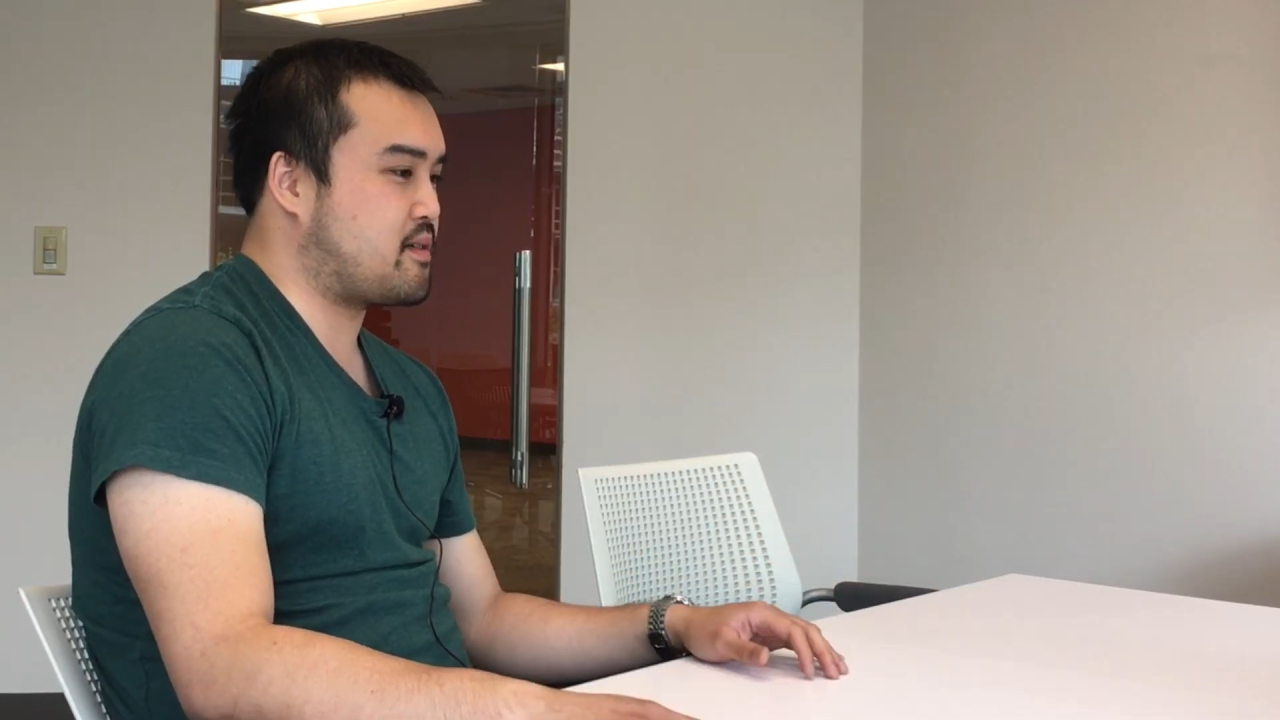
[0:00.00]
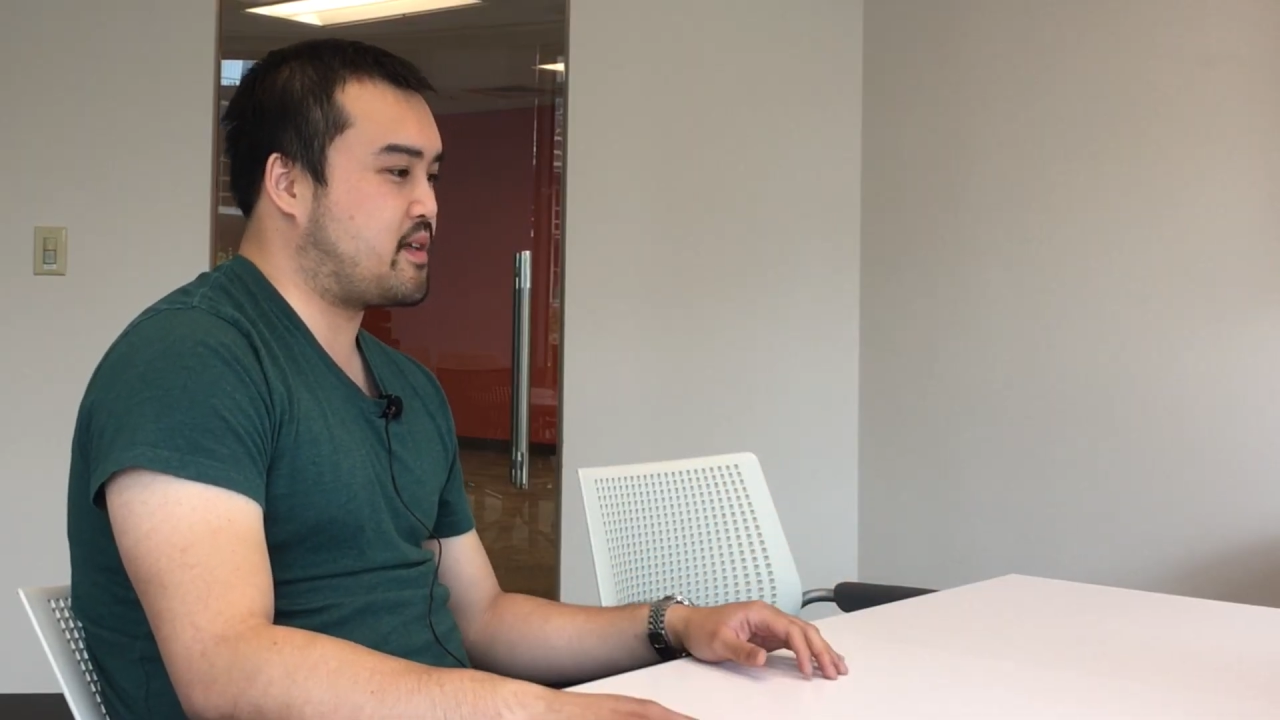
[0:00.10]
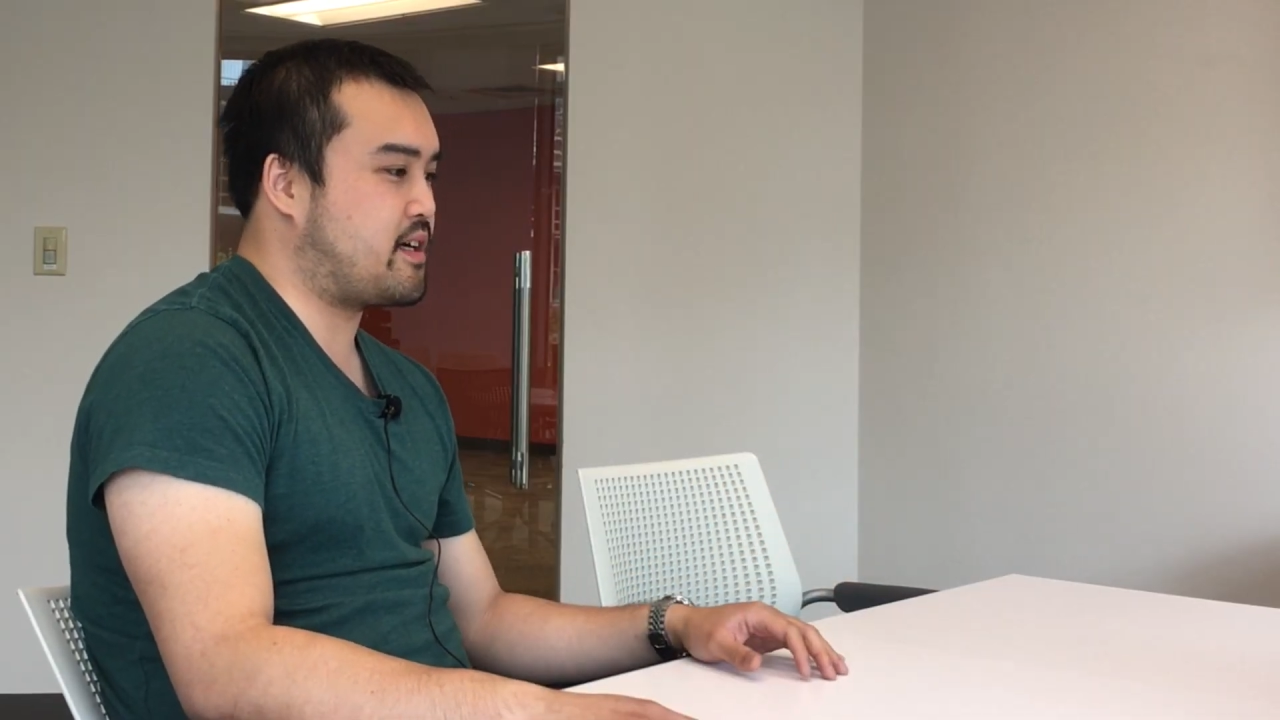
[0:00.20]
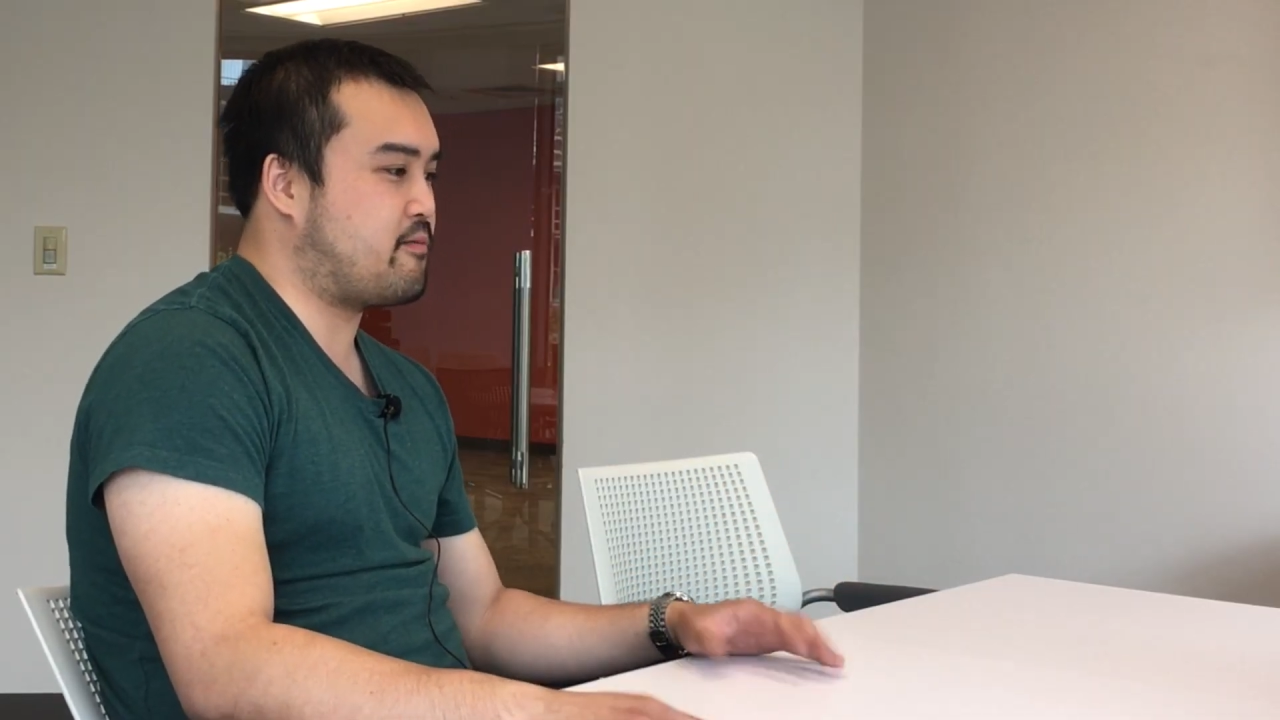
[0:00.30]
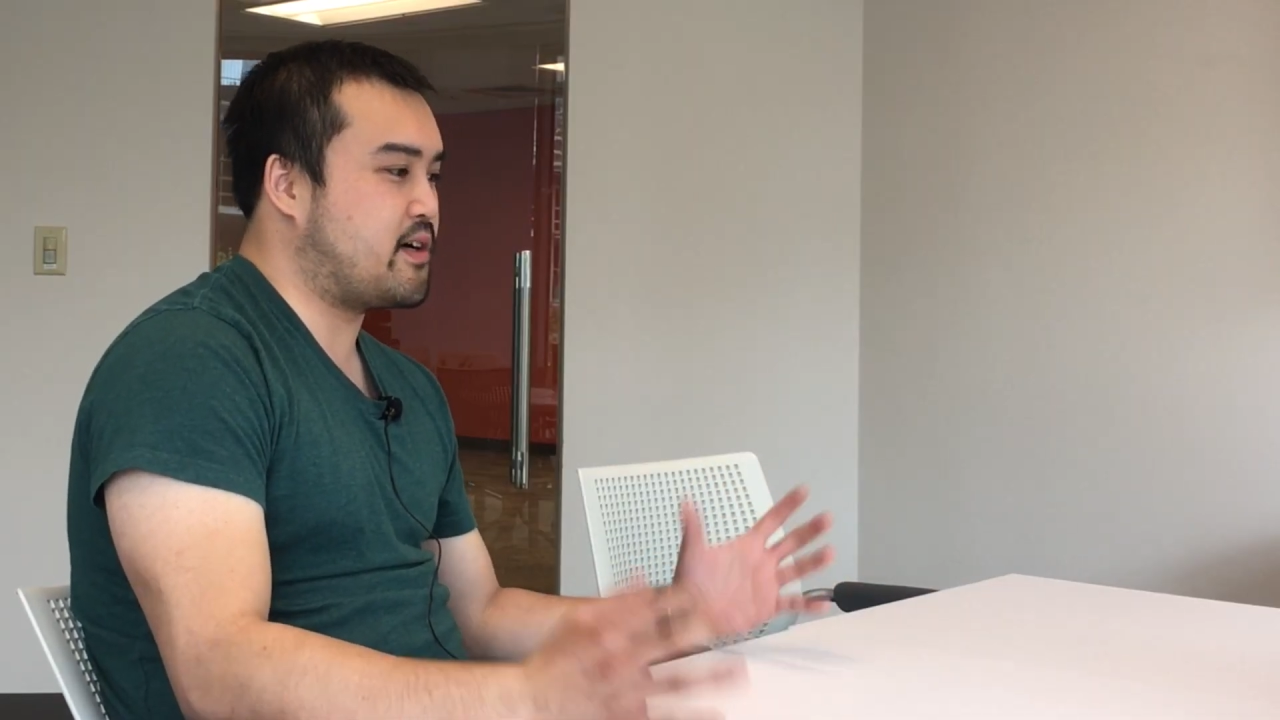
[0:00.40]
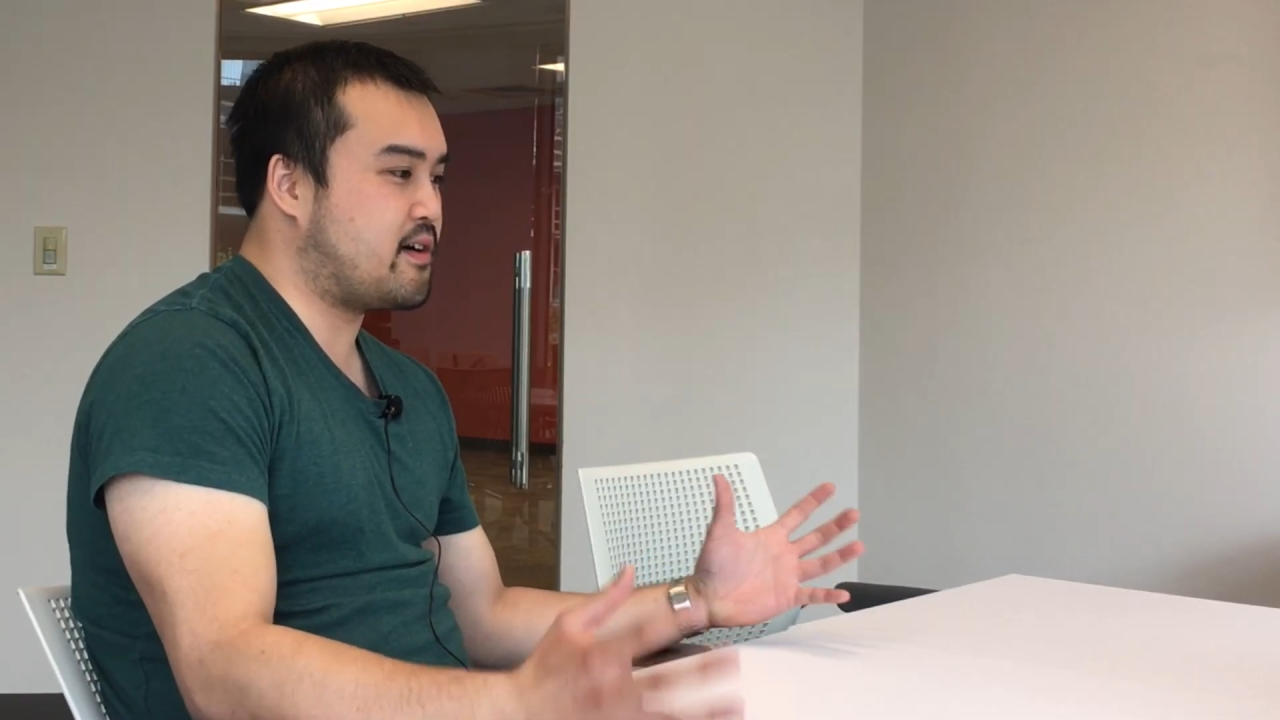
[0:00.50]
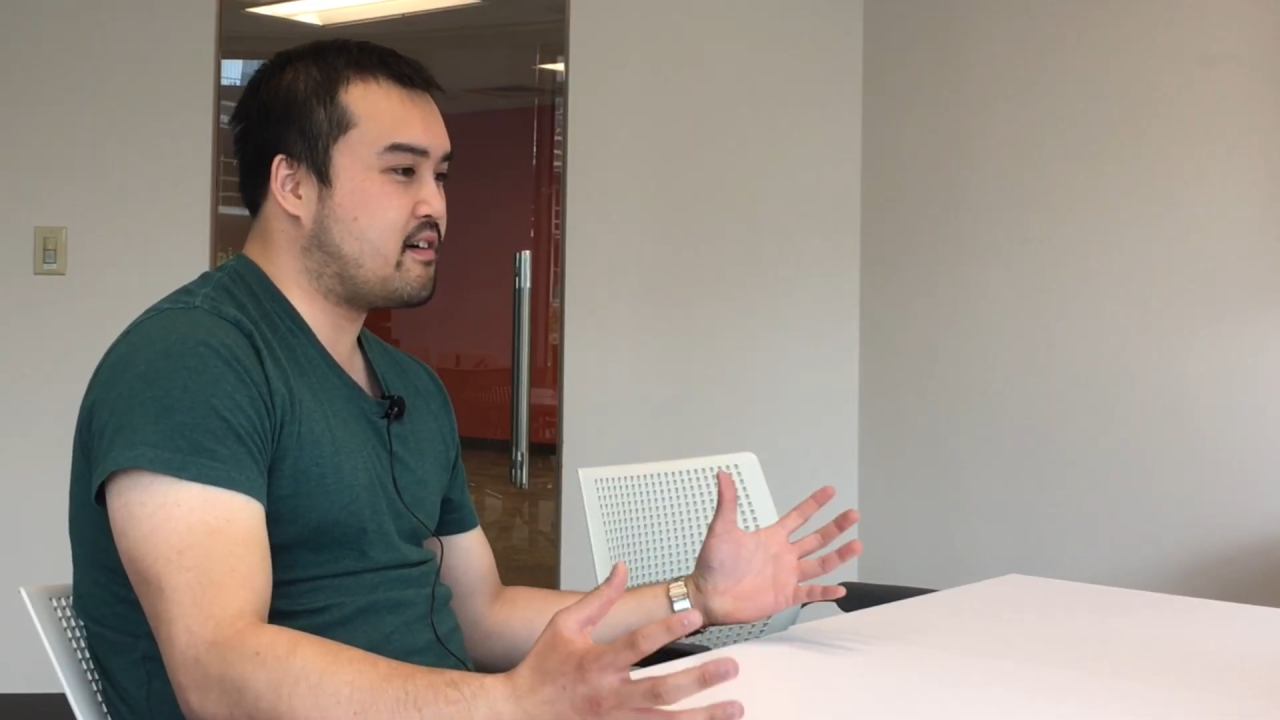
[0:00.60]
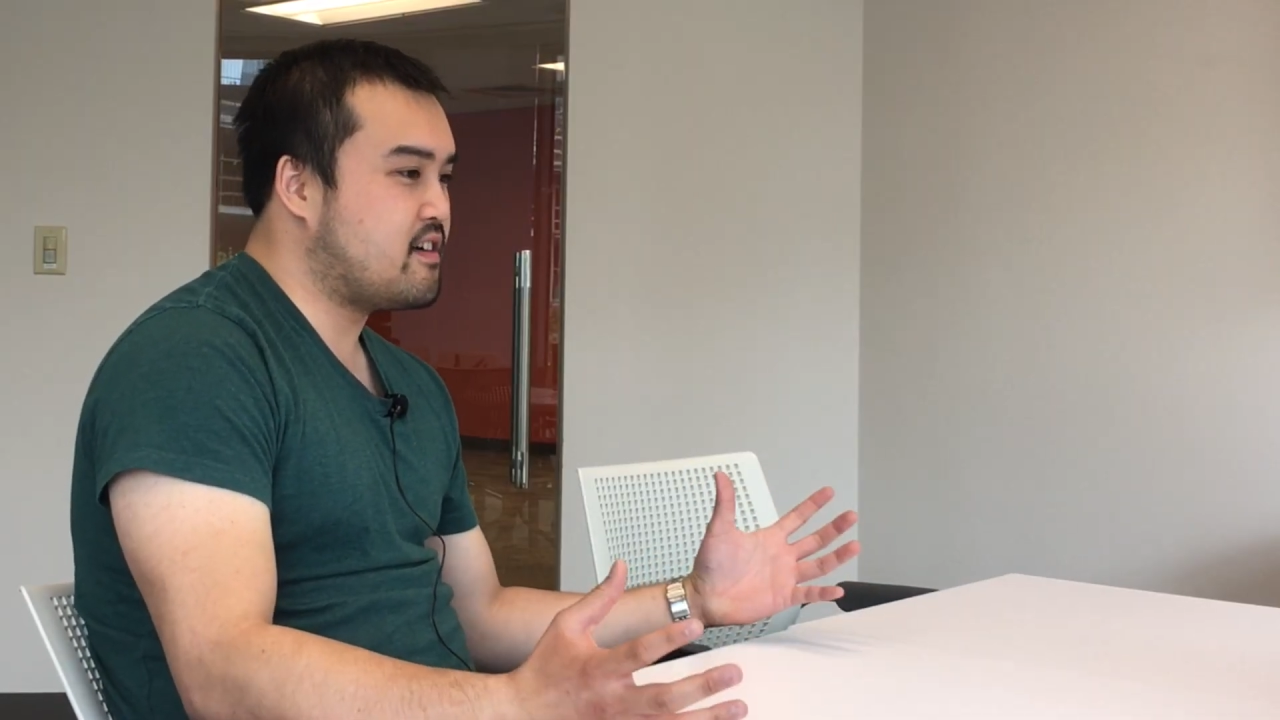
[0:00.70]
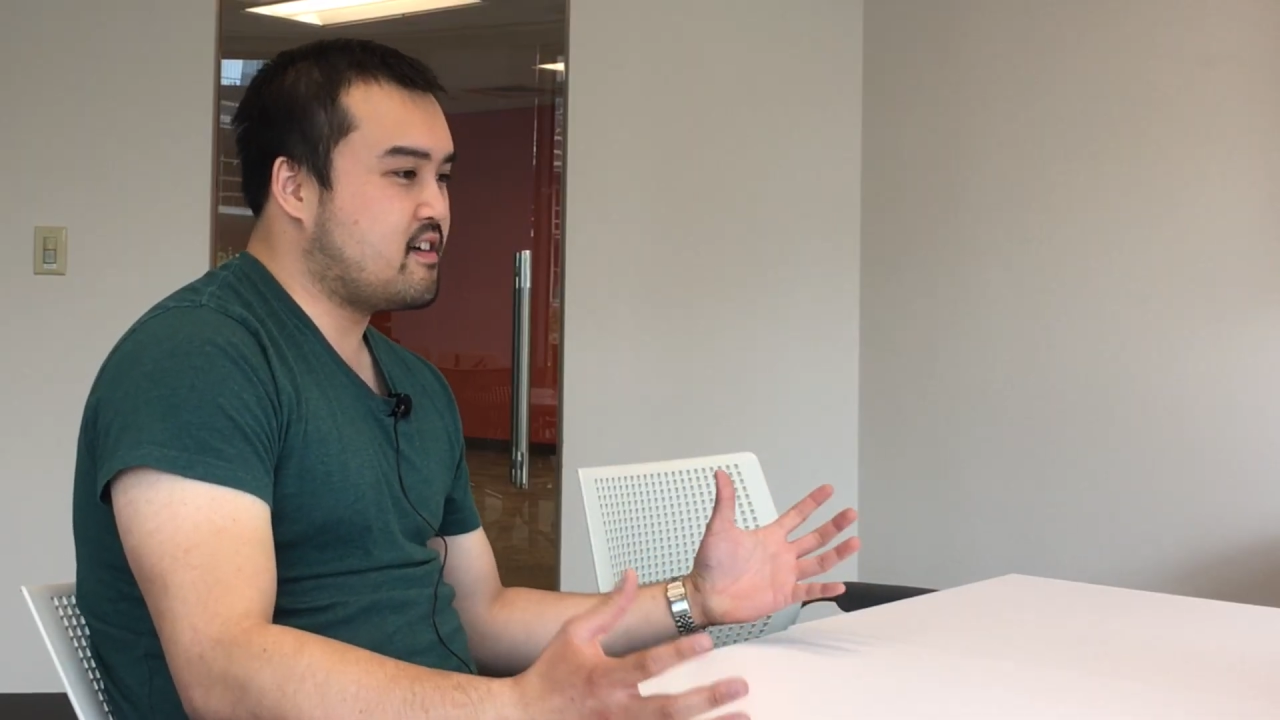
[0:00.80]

I'm like, well,